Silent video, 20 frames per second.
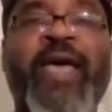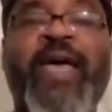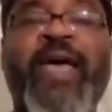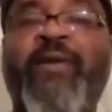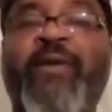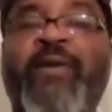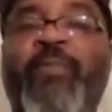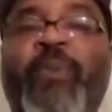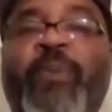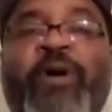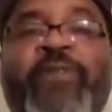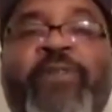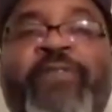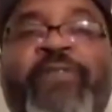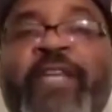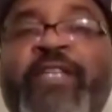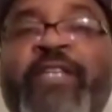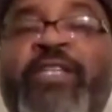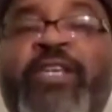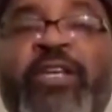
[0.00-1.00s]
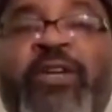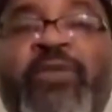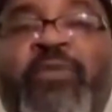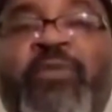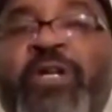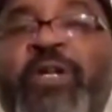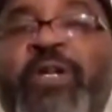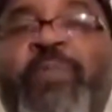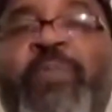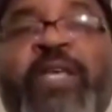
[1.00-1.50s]
had a buffet dinner,
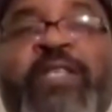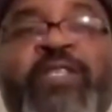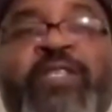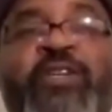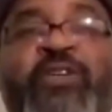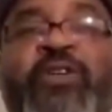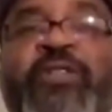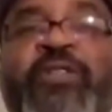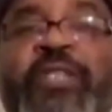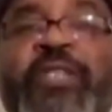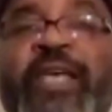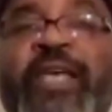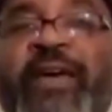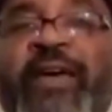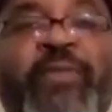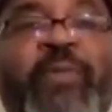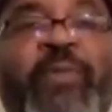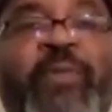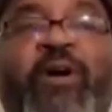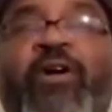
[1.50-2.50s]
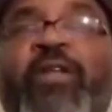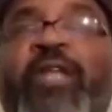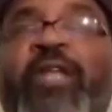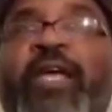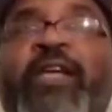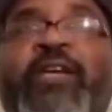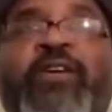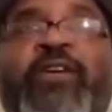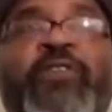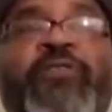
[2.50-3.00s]
one of the best cooks ever, all
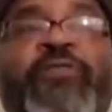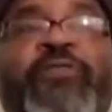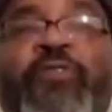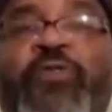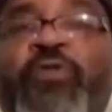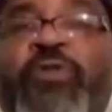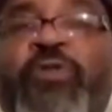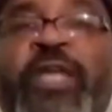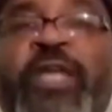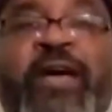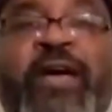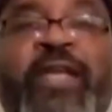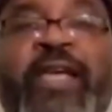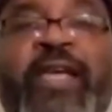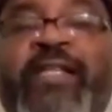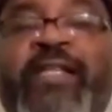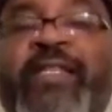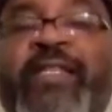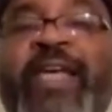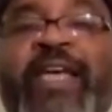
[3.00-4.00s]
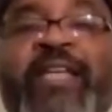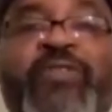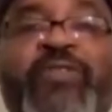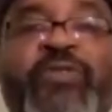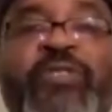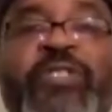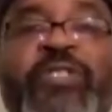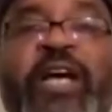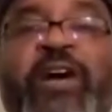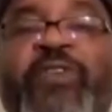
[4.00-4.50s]
that good food down there in
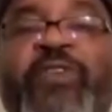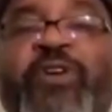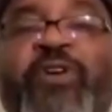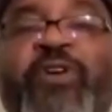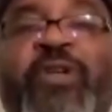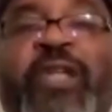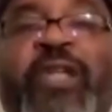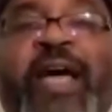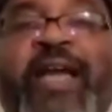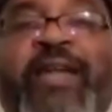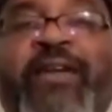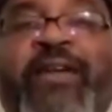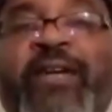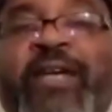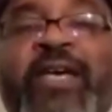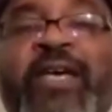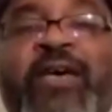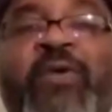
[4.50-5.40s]
Dansville, South Carolina.